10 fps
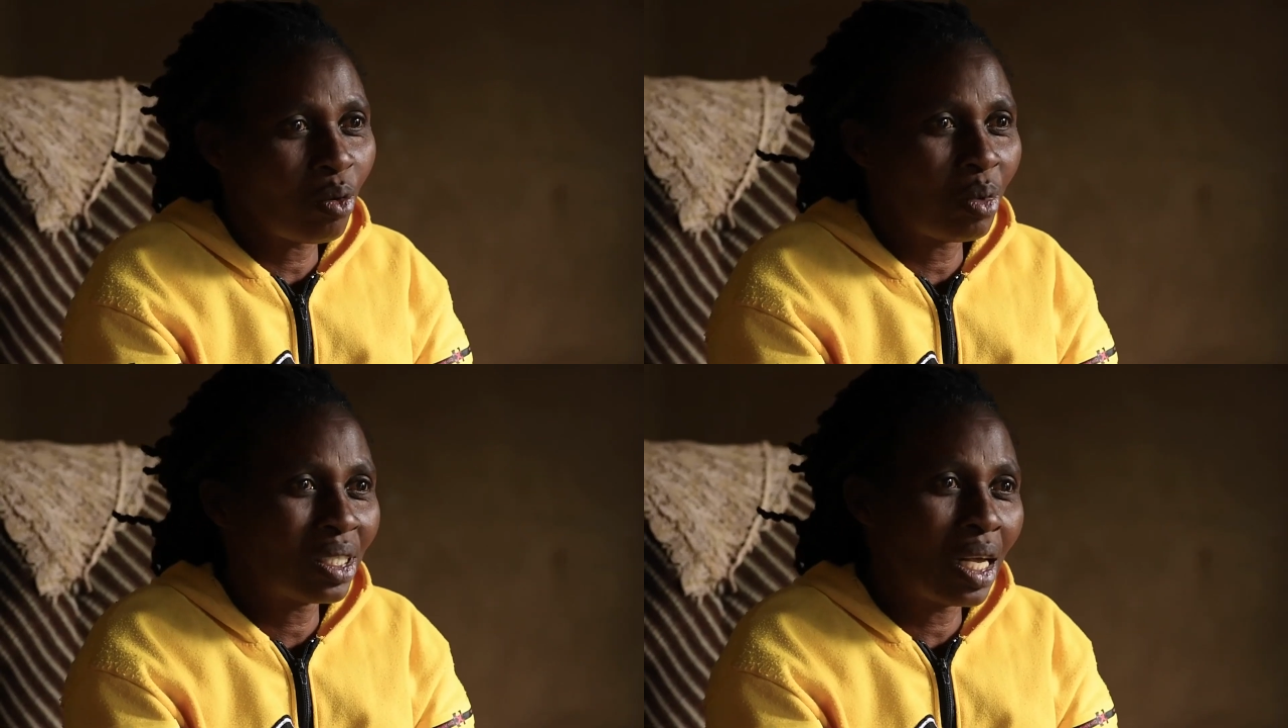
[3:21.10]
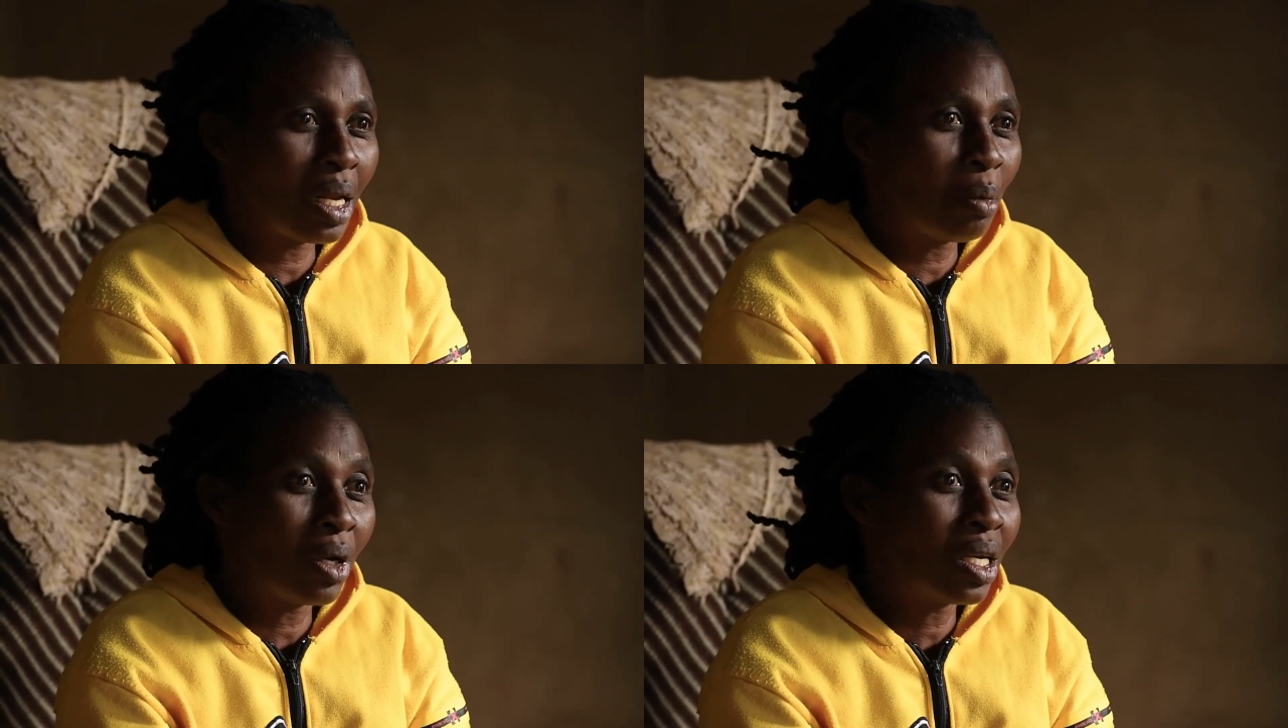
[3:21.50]
I
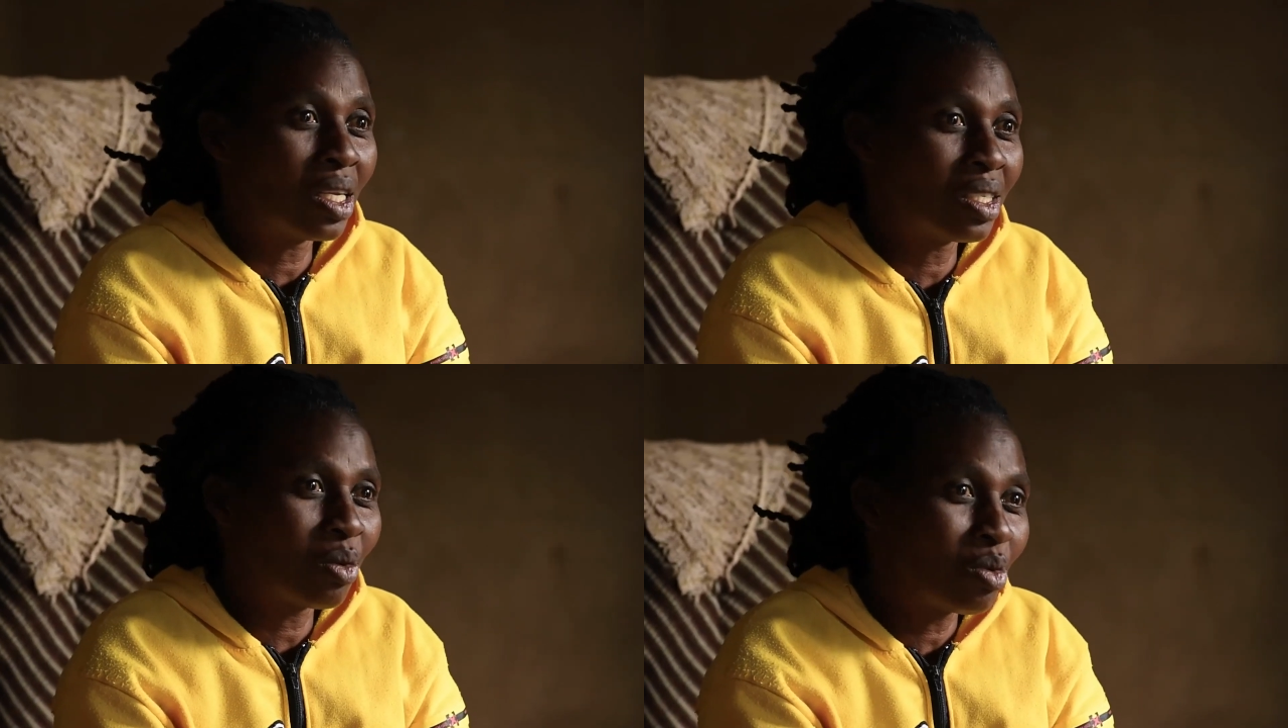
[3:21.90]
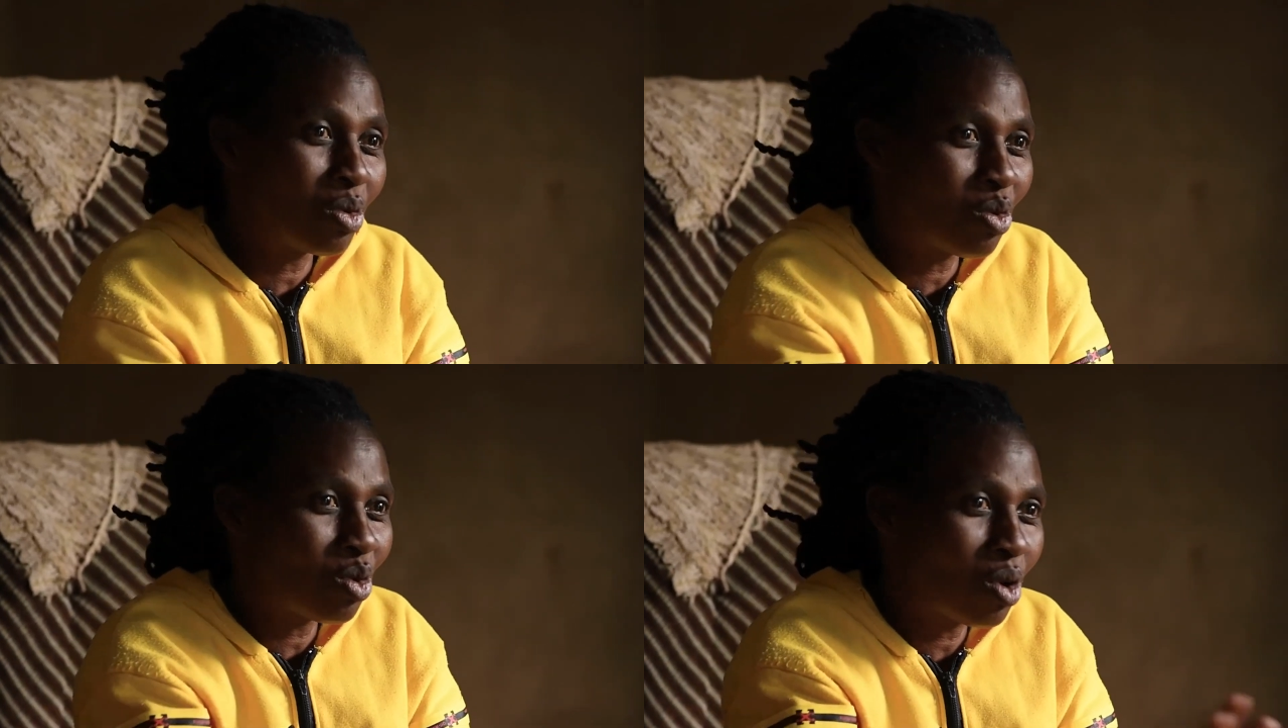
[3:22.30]
want to thank you for
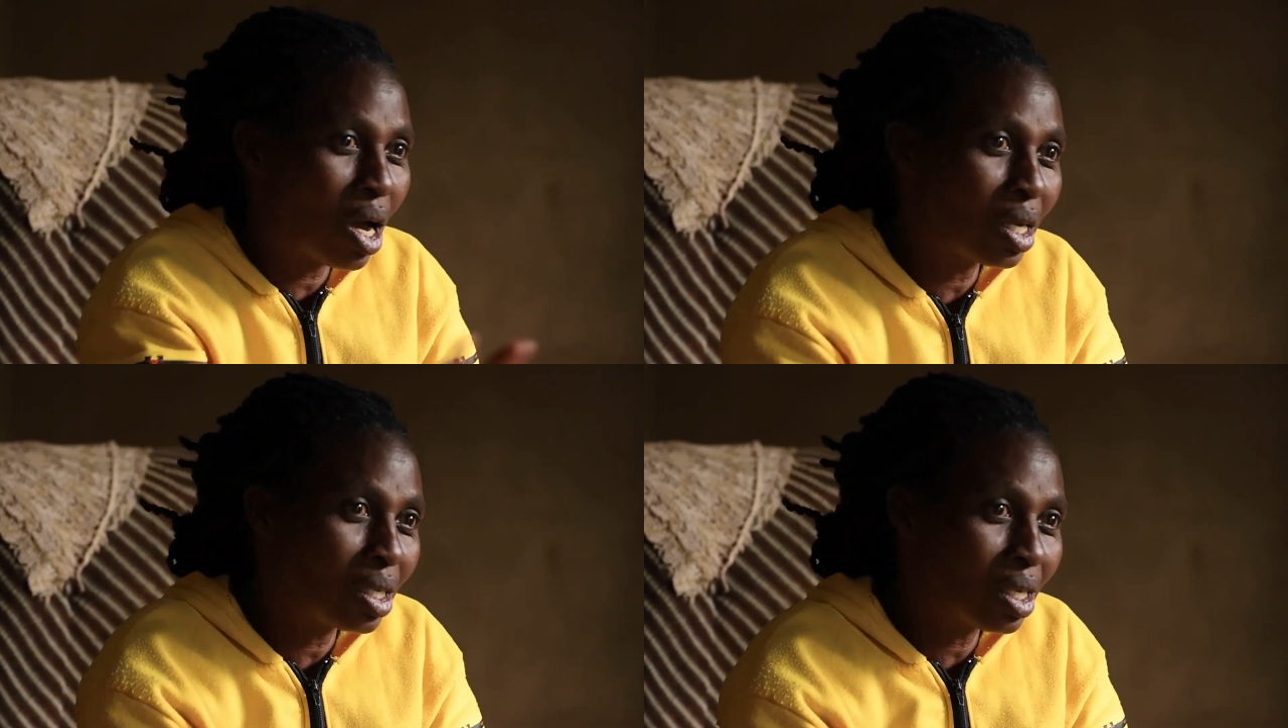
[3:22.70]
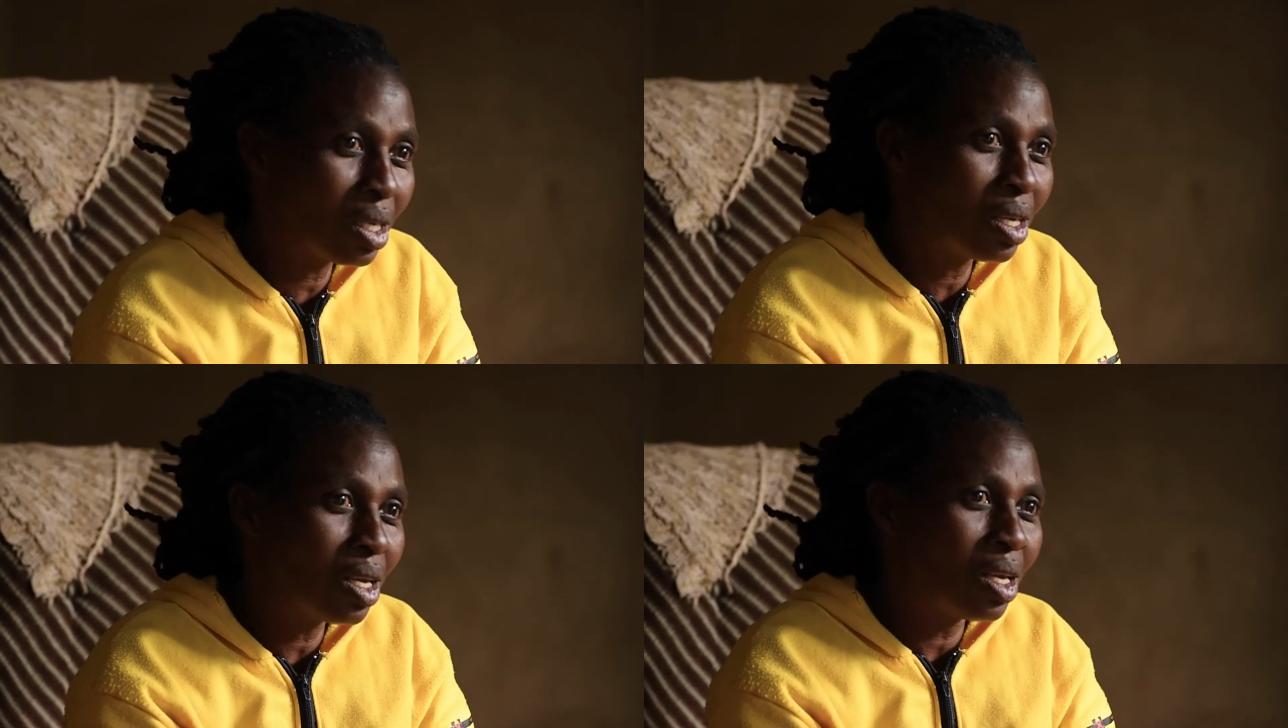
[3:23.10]
helping us.
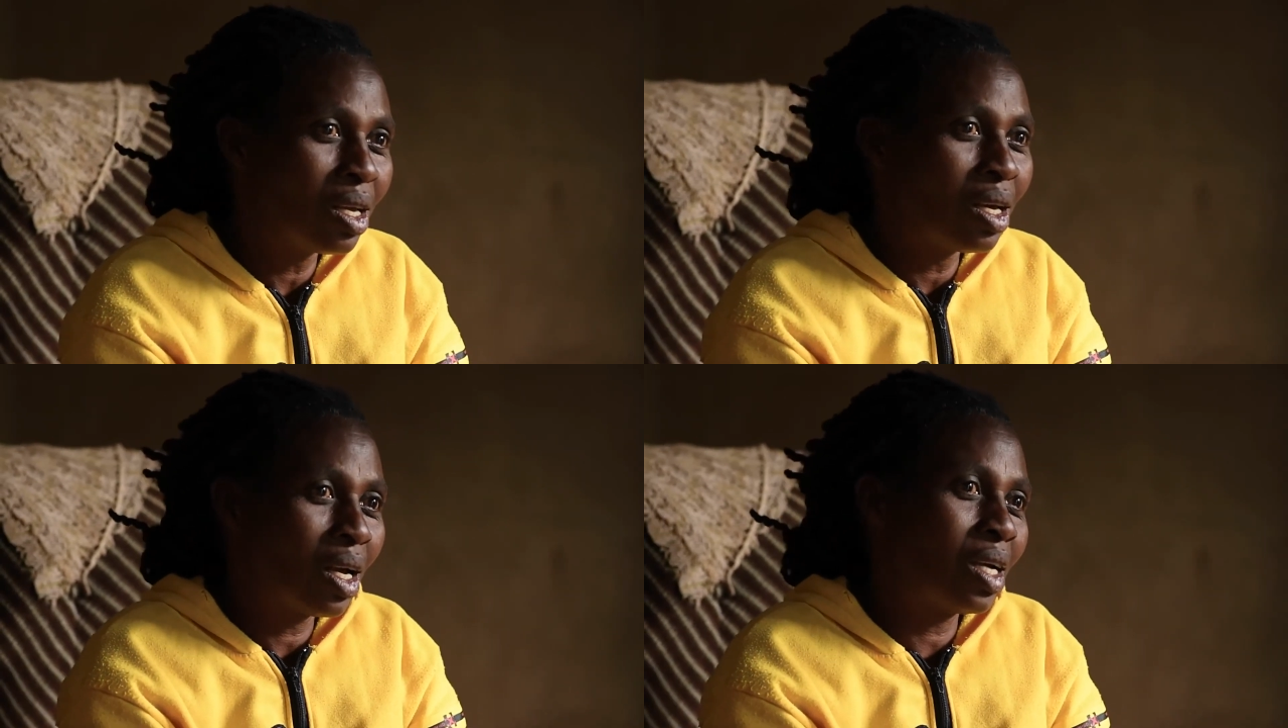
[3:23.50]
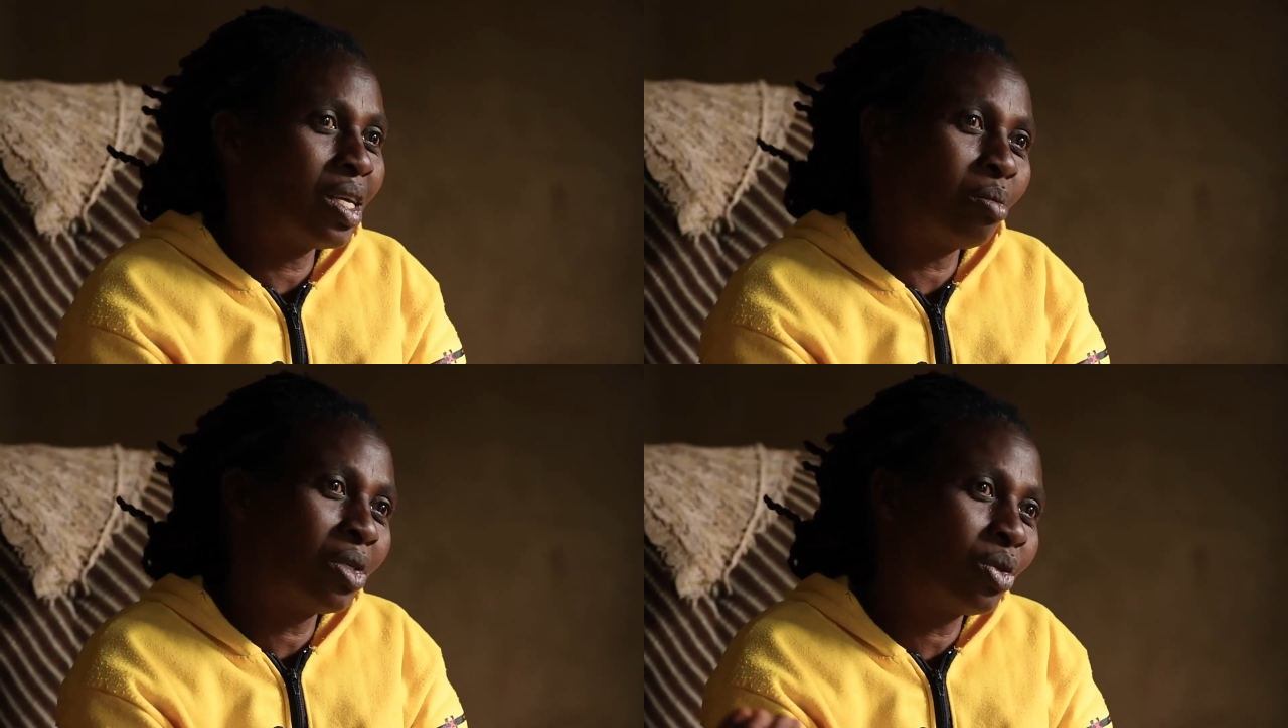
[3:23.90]

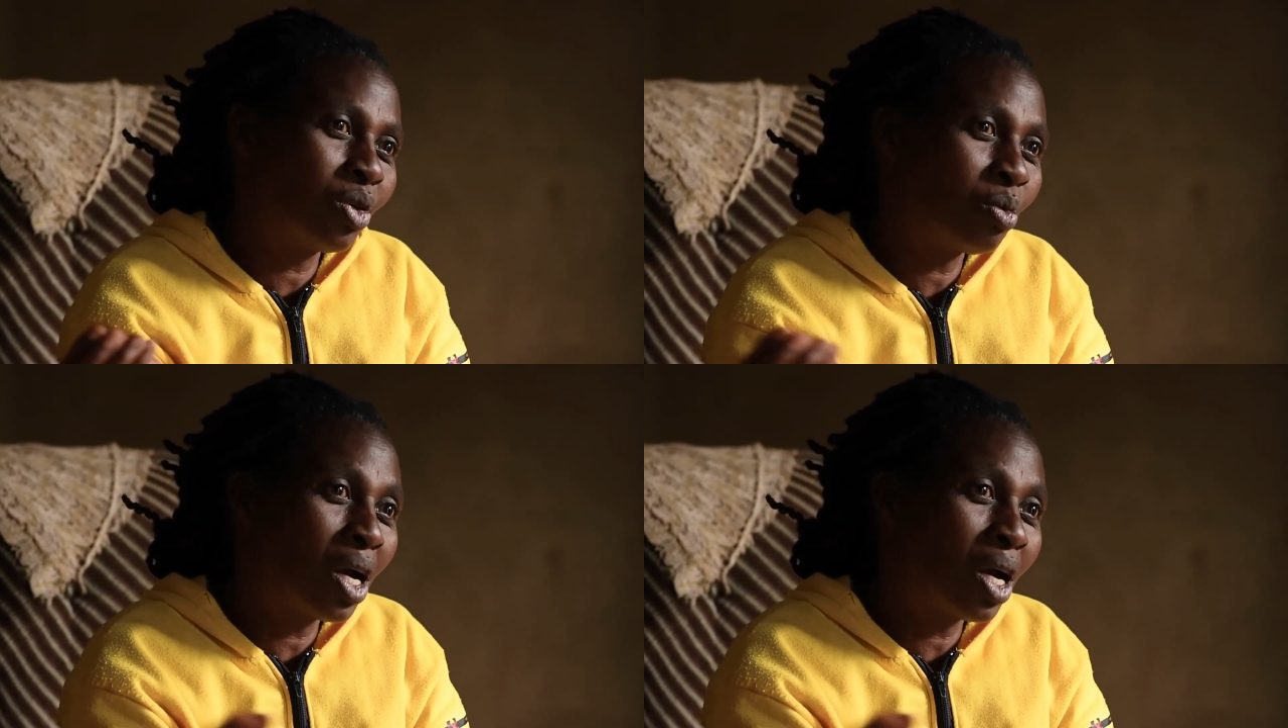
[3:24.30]
Because of you,